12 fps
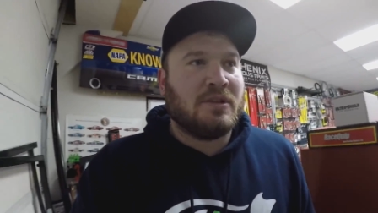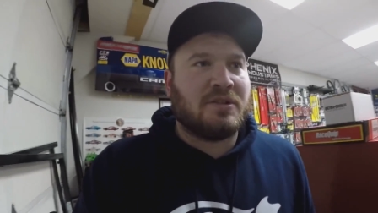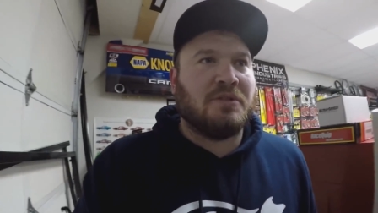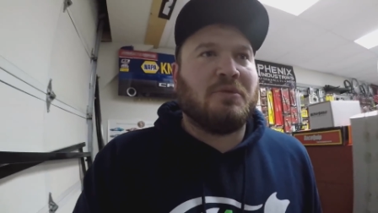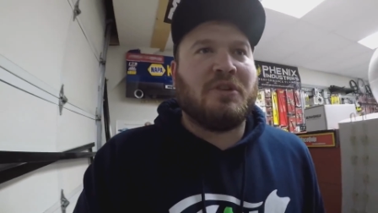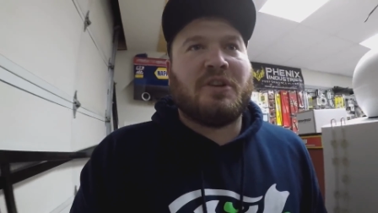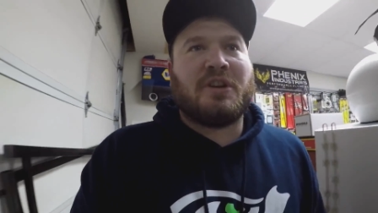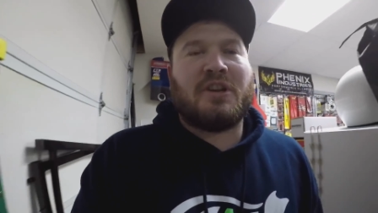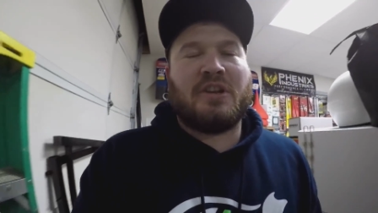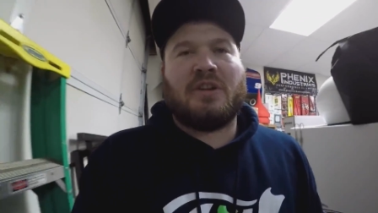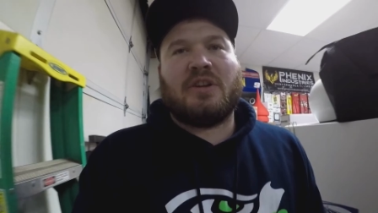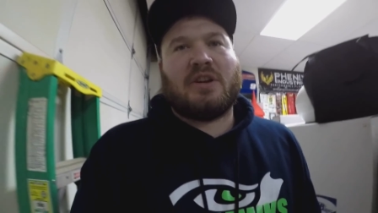So we are
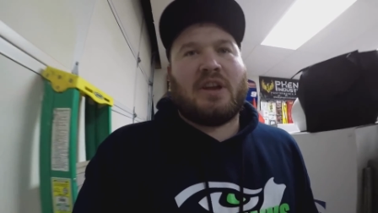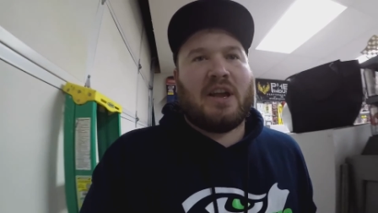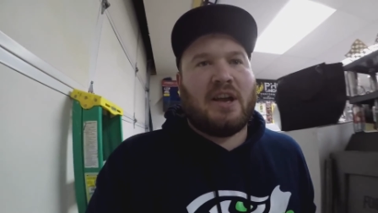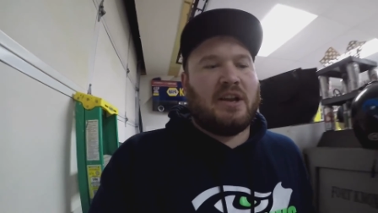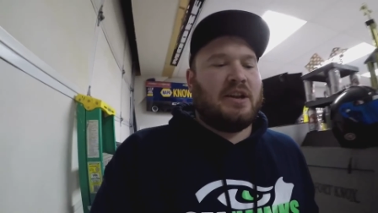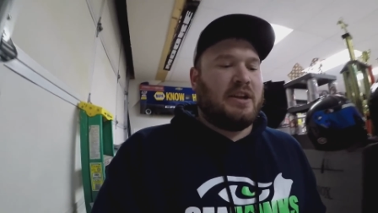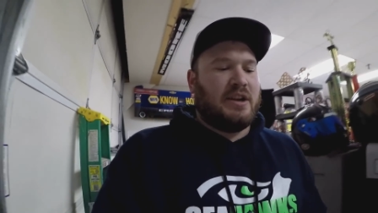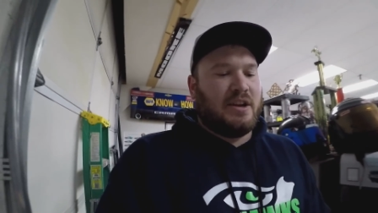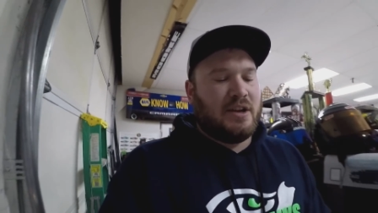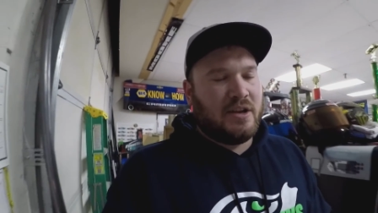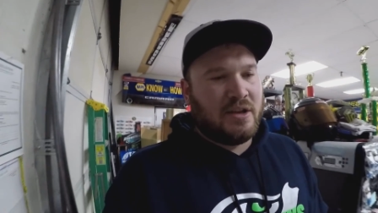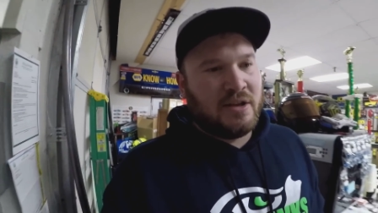here at
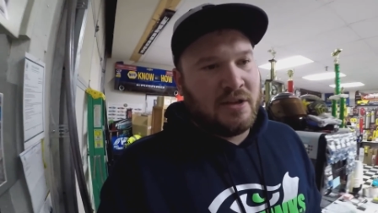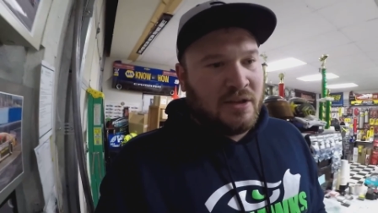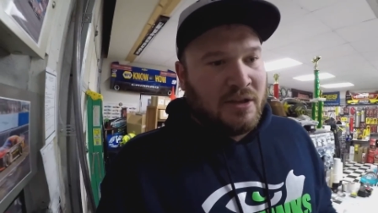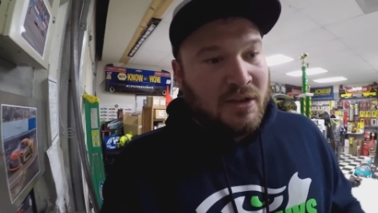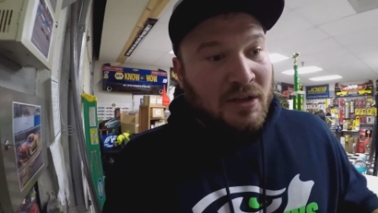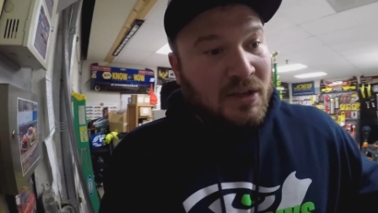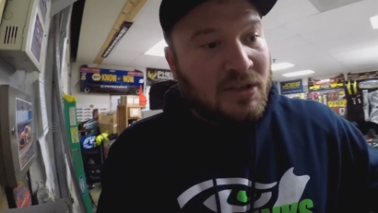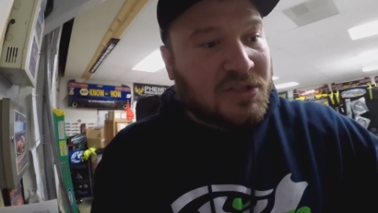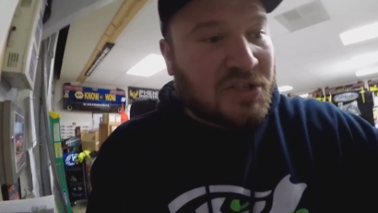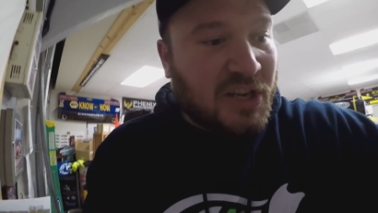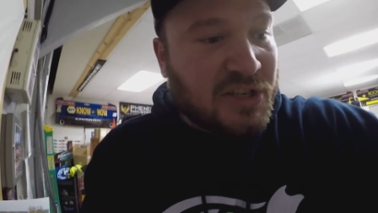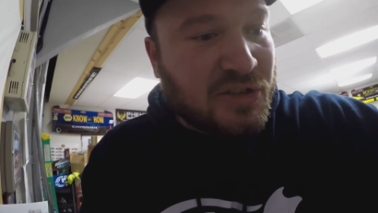uh,
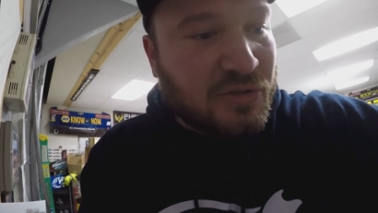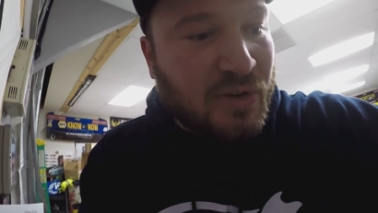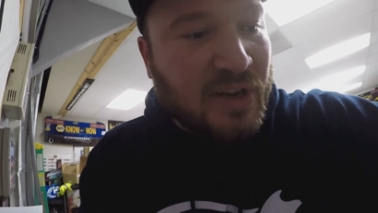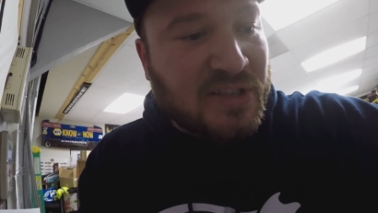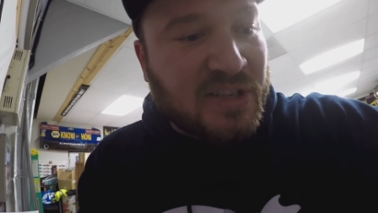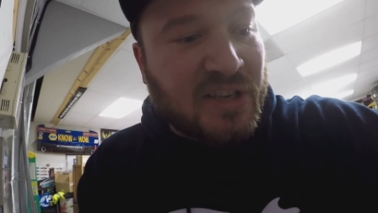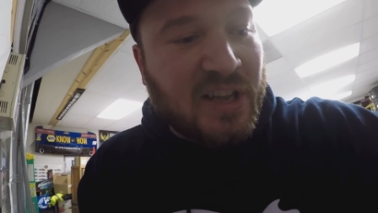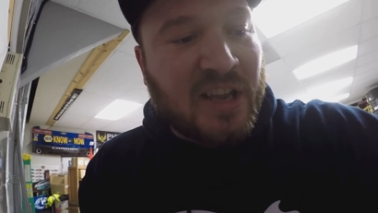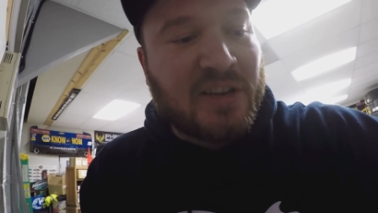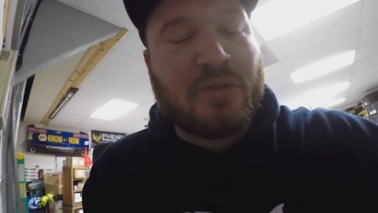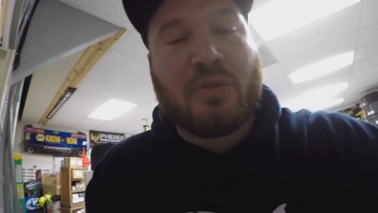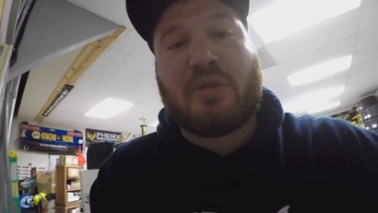J2 Racing
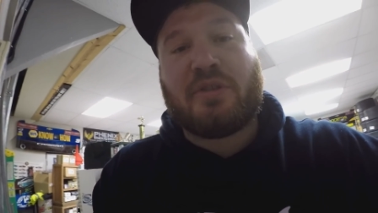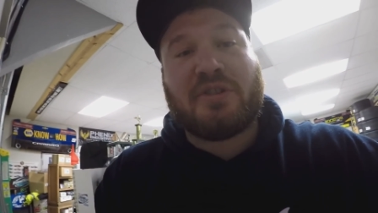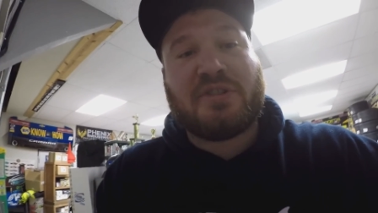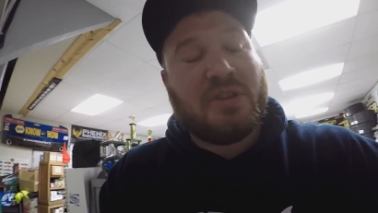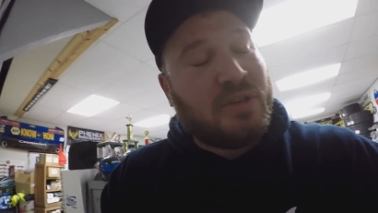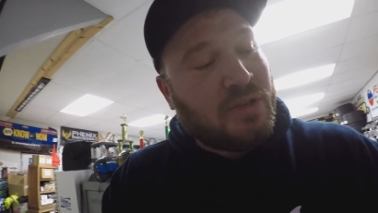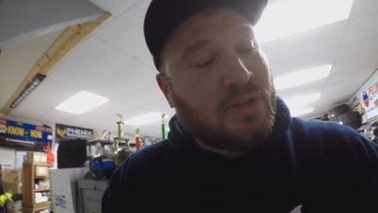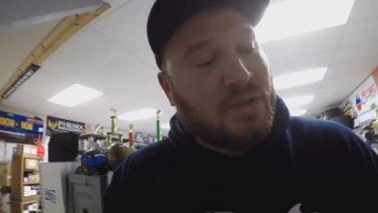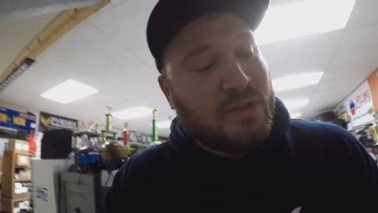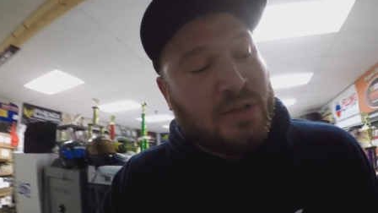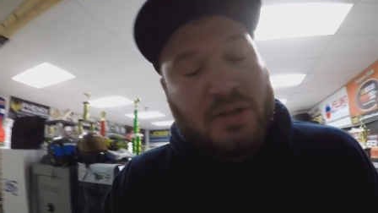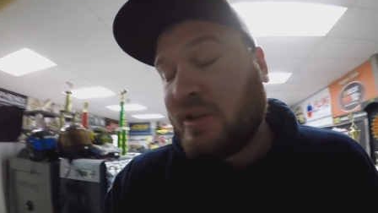headquarters.
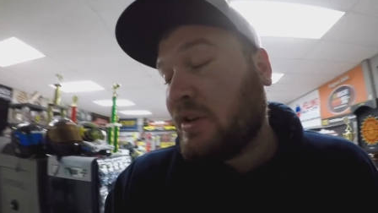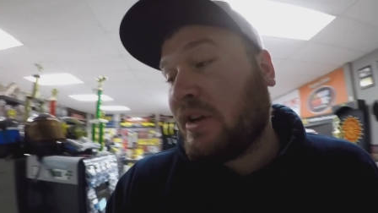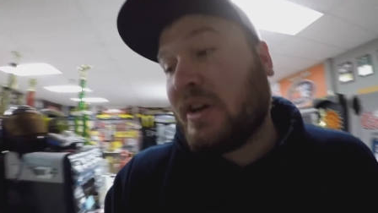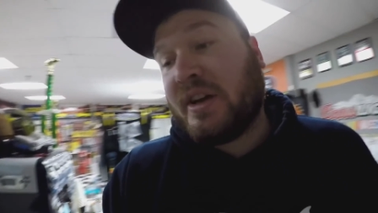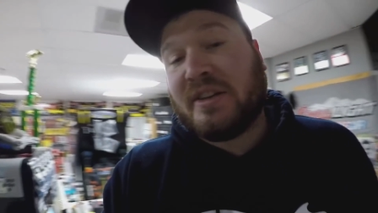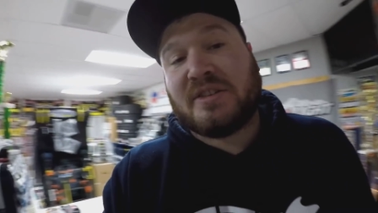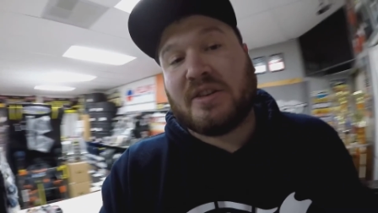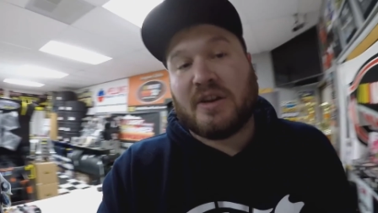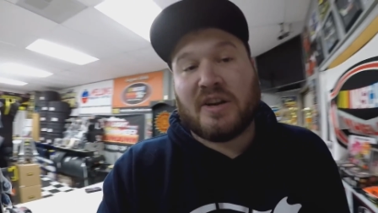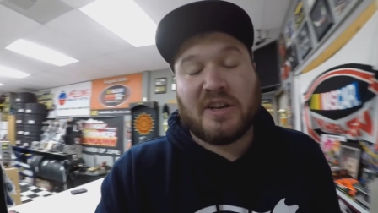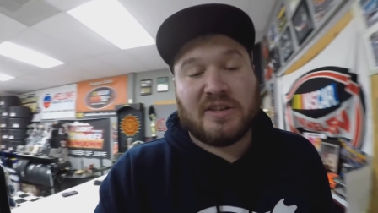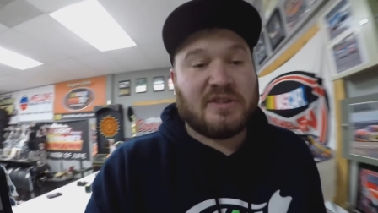Uh,
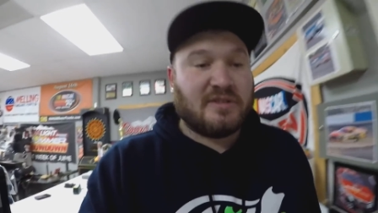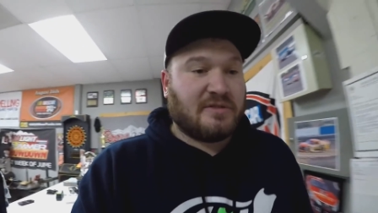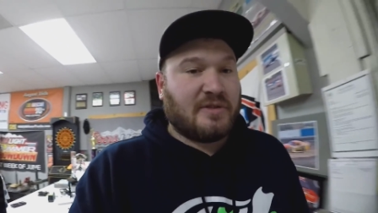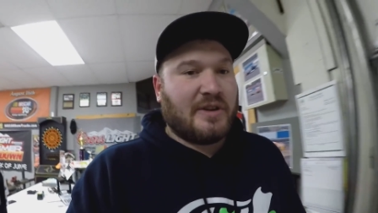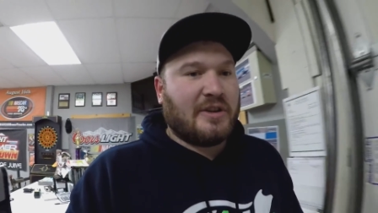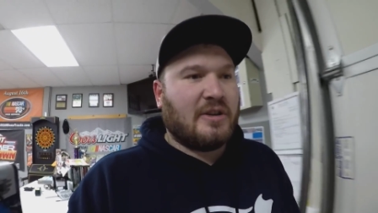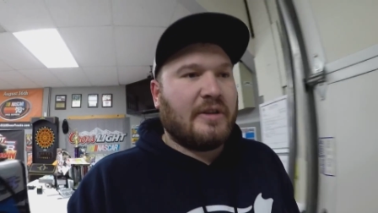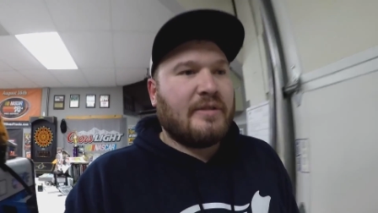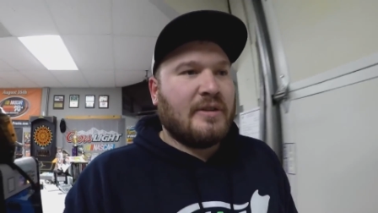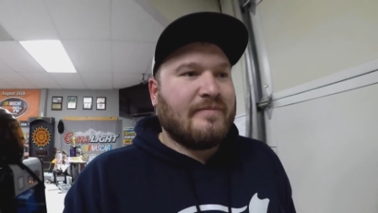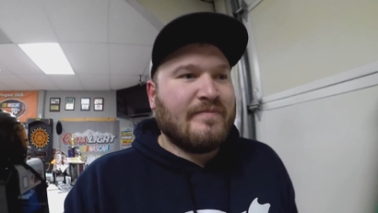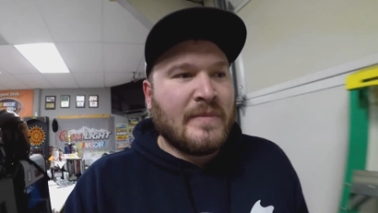sorry, I had to turn the radio
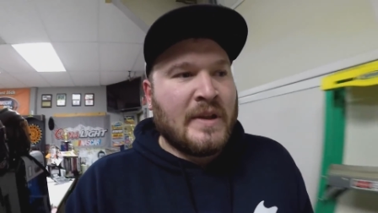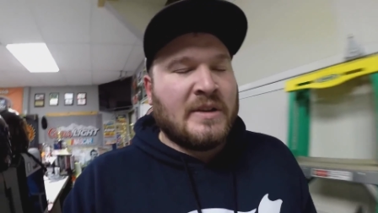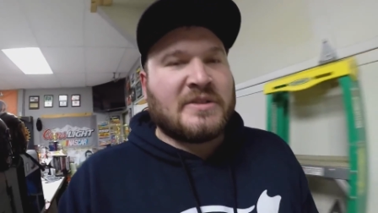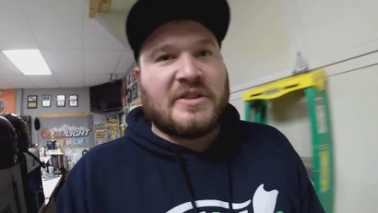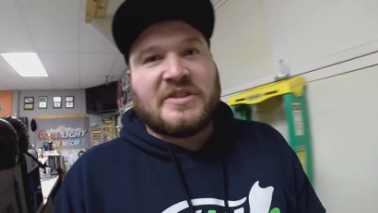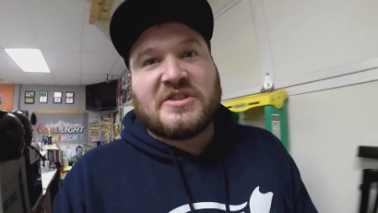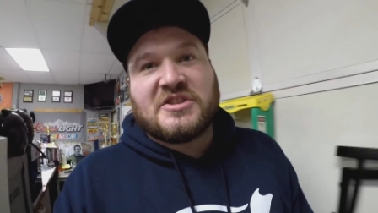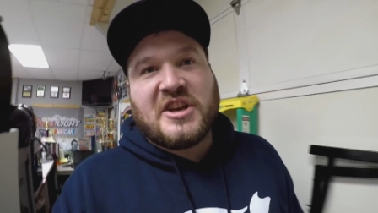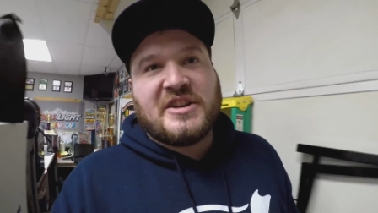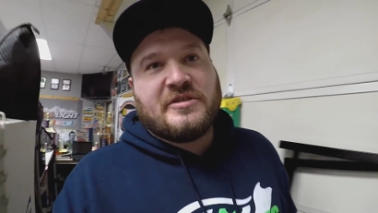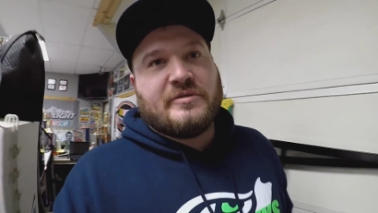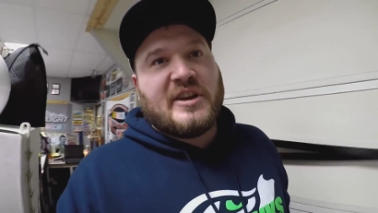off. So this is
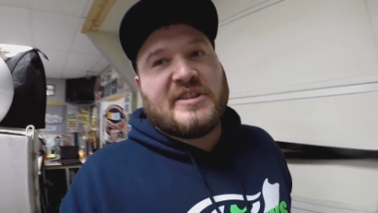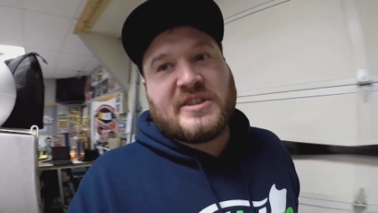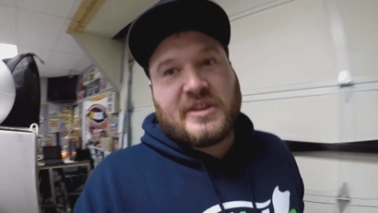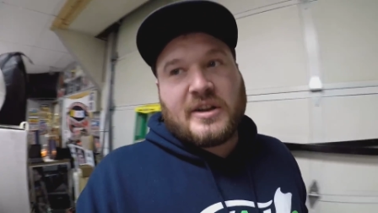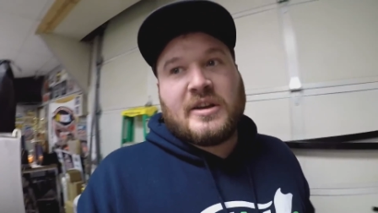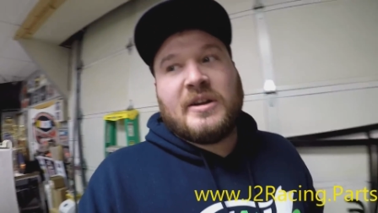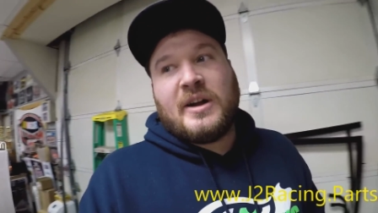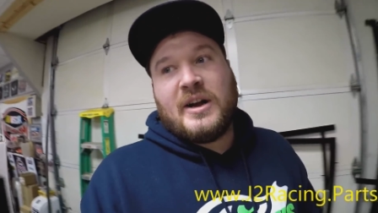J2 Racing.